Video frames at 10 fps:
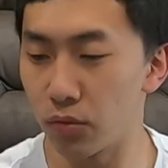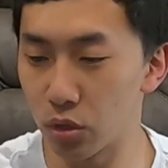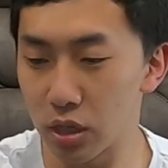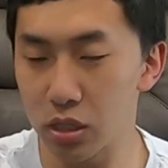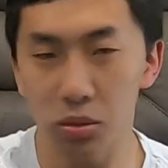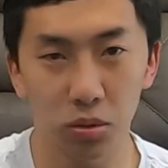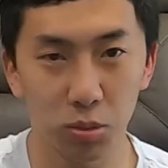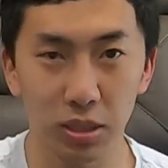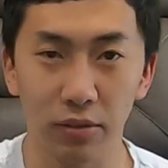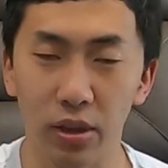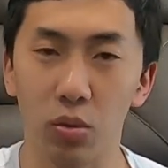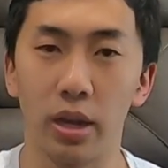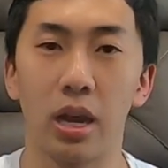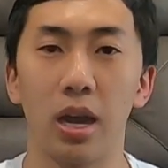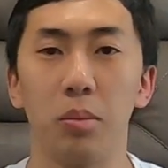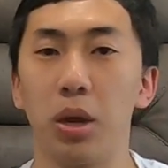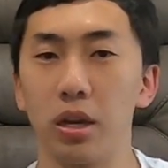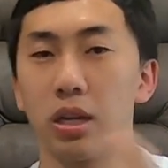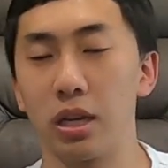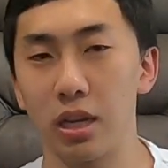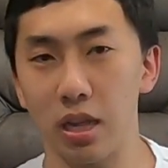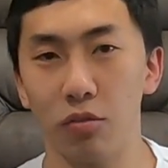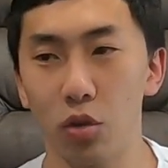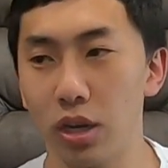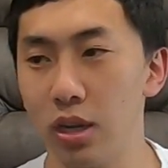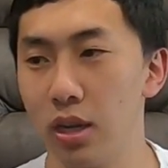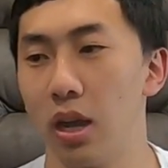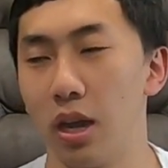for this specific one, I bought it in California.